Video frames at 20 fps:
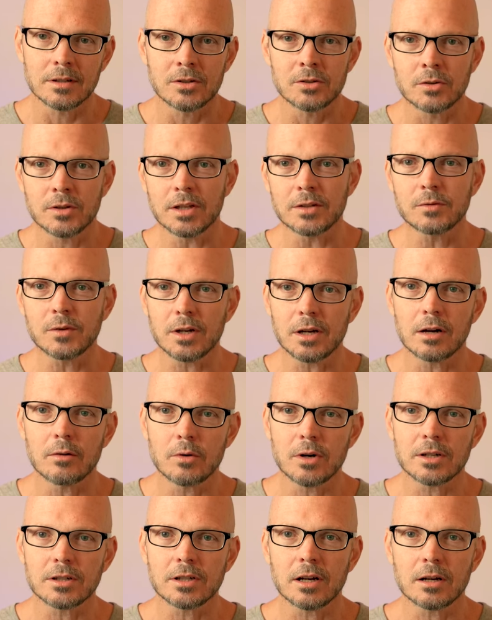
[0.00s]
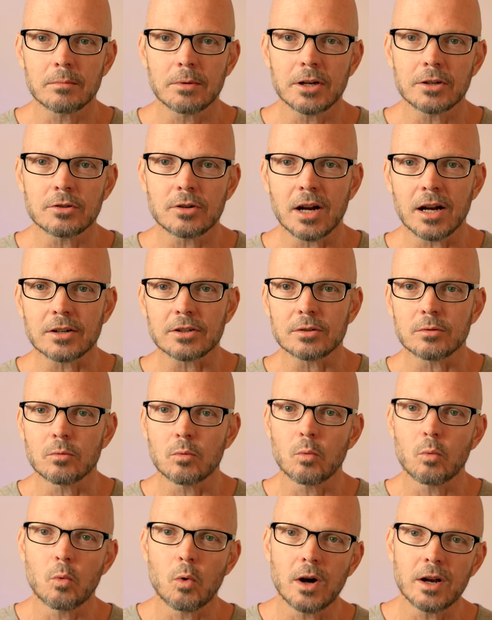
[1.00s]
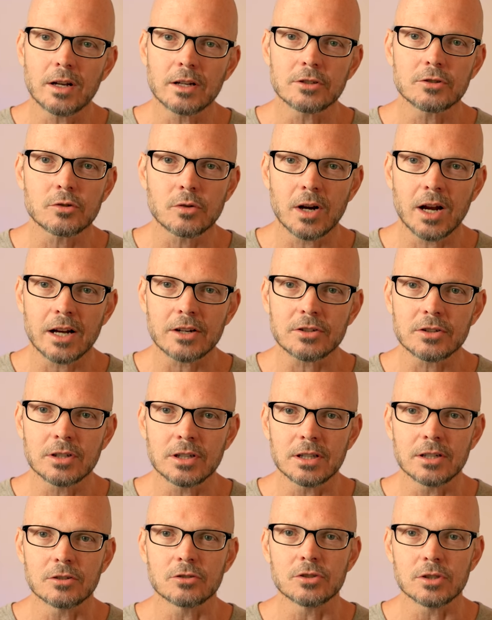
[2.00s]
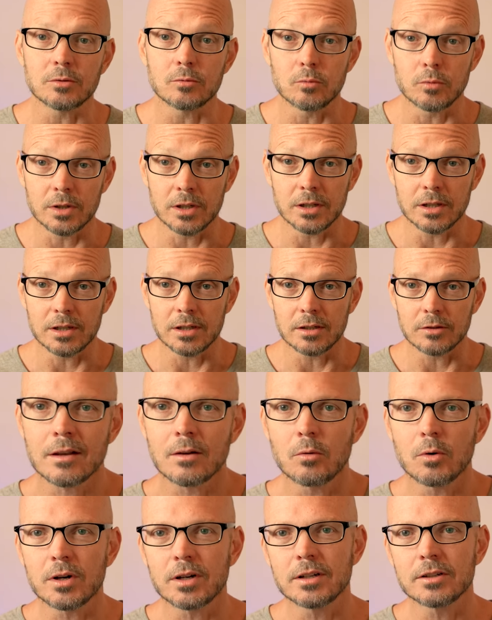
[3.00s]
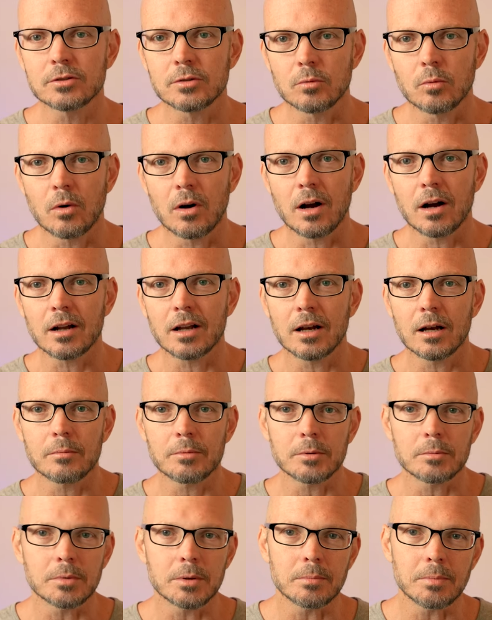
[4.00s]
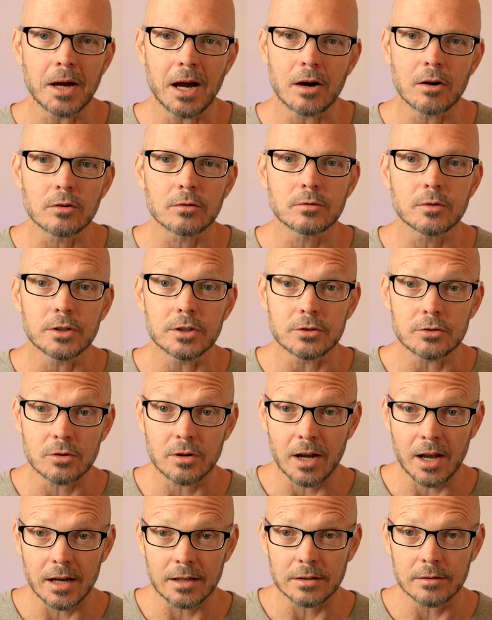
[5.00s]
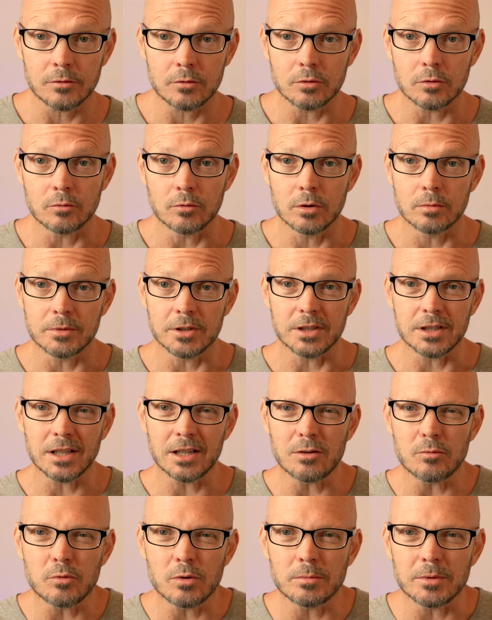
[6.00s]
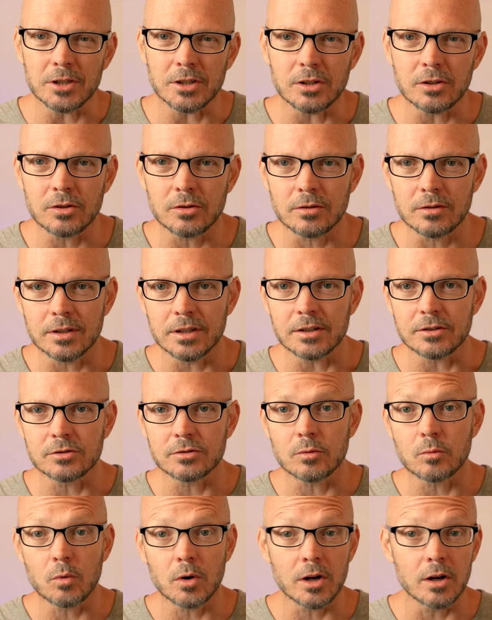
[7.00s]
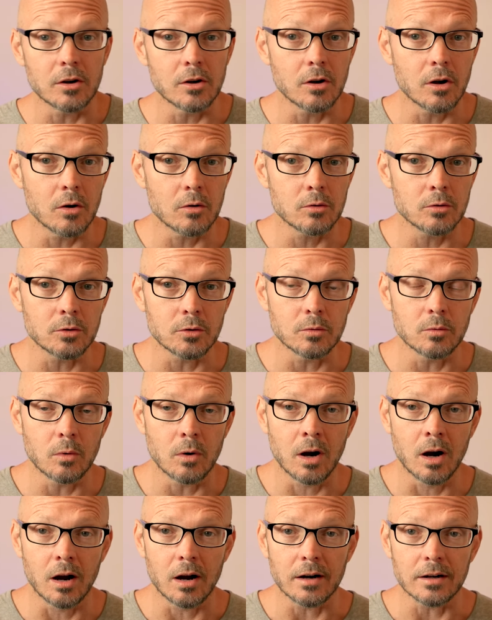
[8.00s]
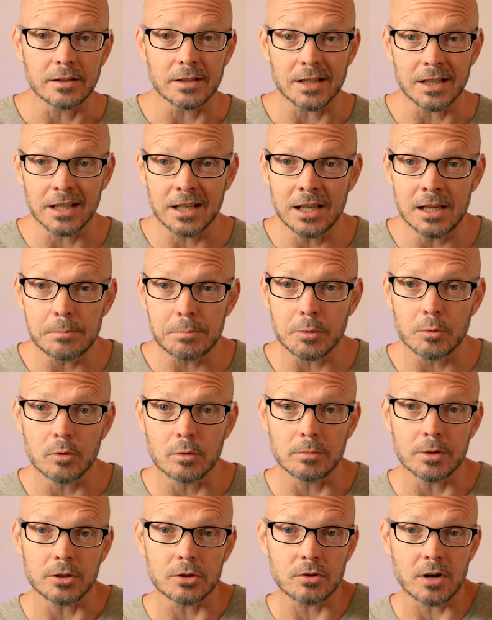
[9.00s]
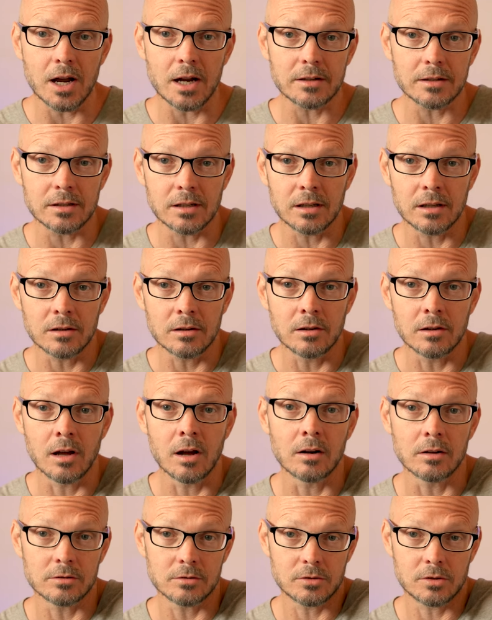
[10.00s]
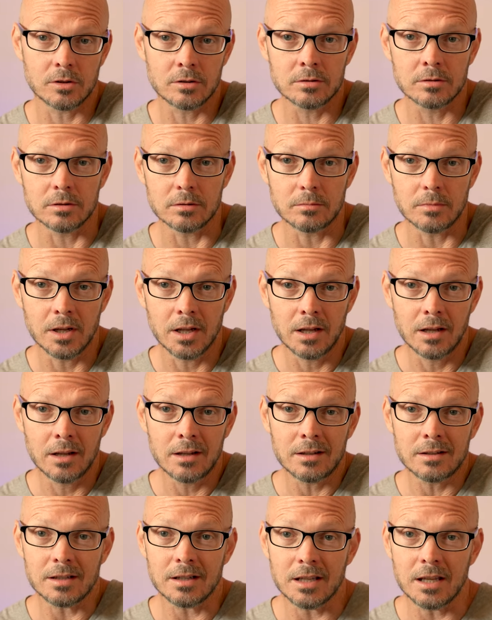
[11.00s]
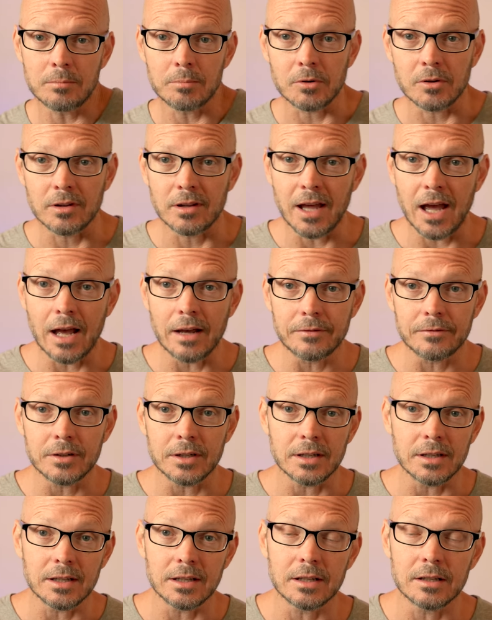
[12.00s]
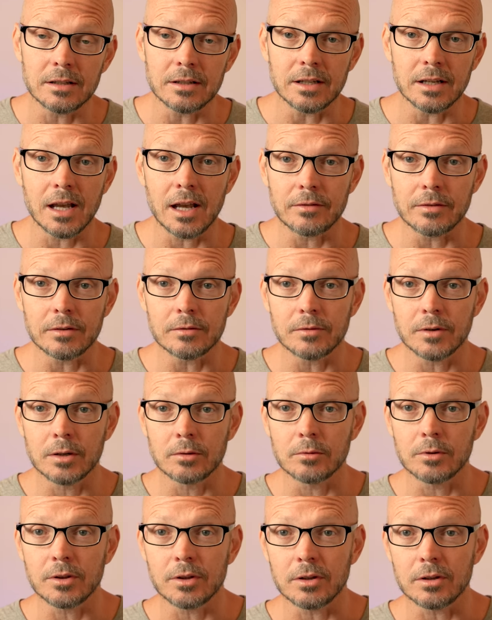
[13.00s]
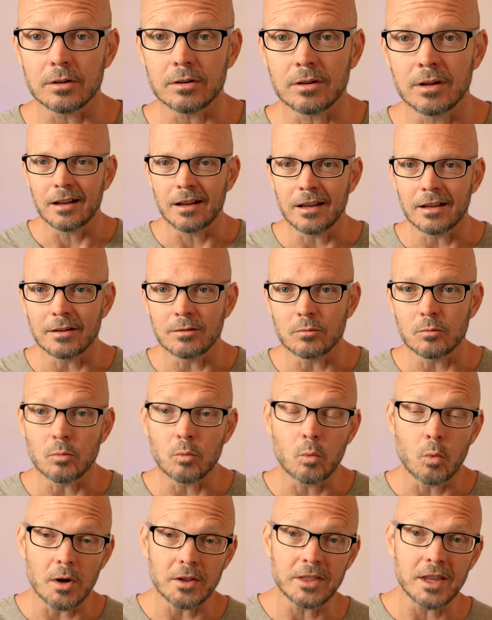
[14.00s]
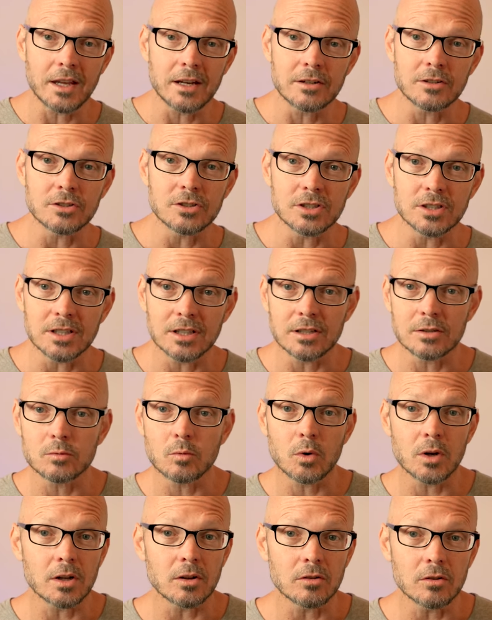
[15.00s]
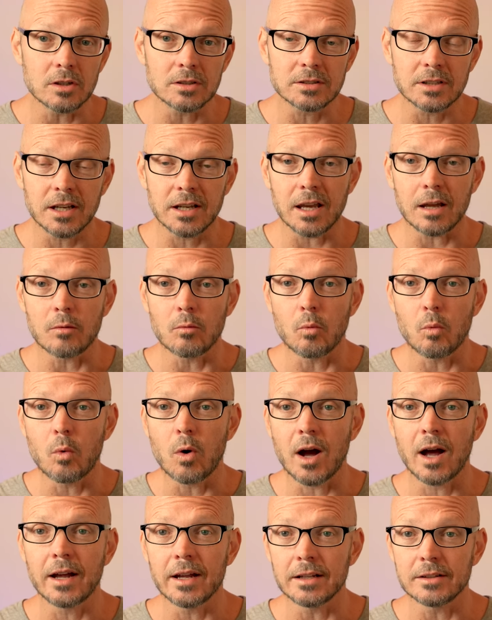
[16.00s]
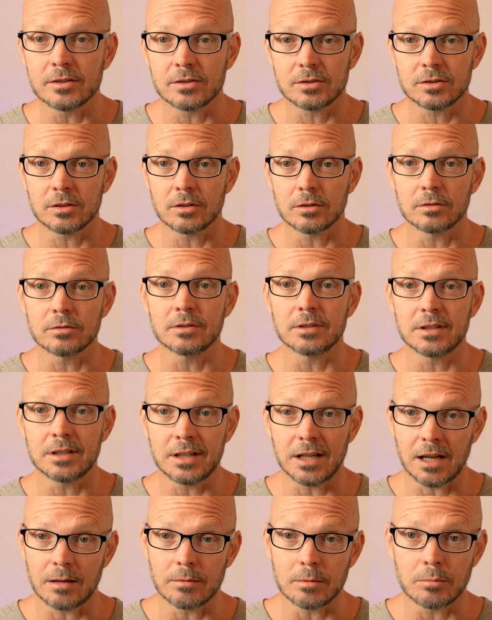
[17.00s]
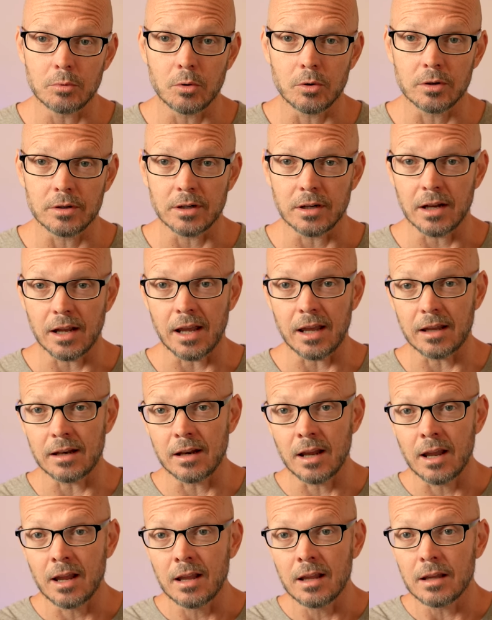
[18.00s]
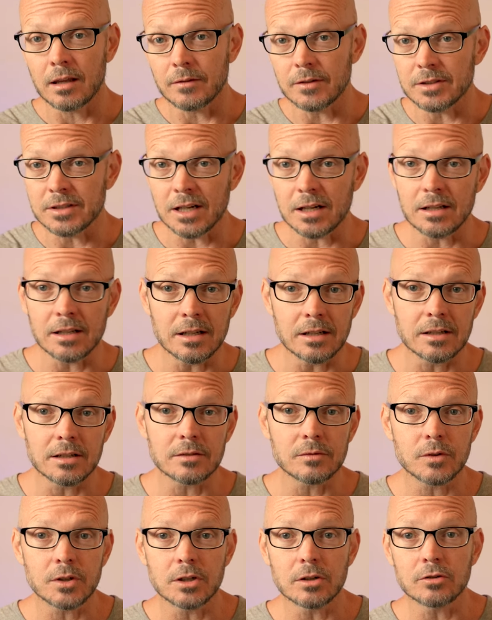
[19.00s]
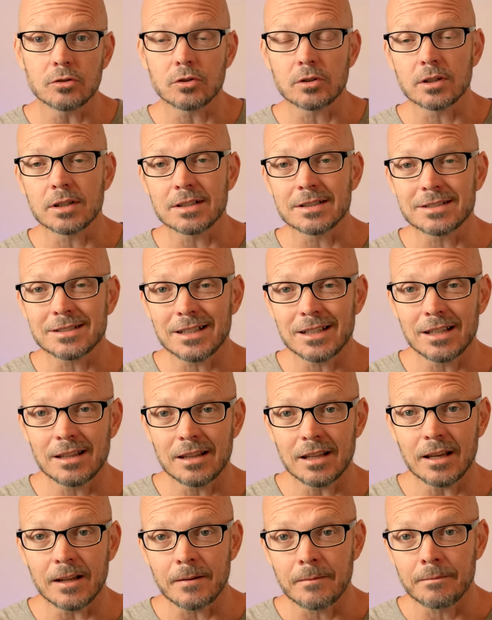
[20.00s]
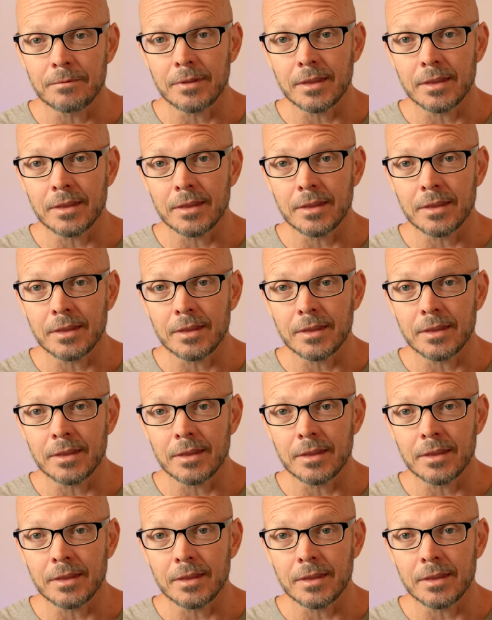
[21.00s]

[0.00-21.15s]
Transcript: So in this video, I want to talk about attraction, what attraction energy really is, what it is to walk up and be powerfully attractive to a woman, to get a woman curious, to want to know who you are, to keep a woman attracted long term, to keep her laughing, giggling, having fun with you, and what that energy is, what it looks like, and why it's so damn important. And if you stay to the end of this video, you're going to see that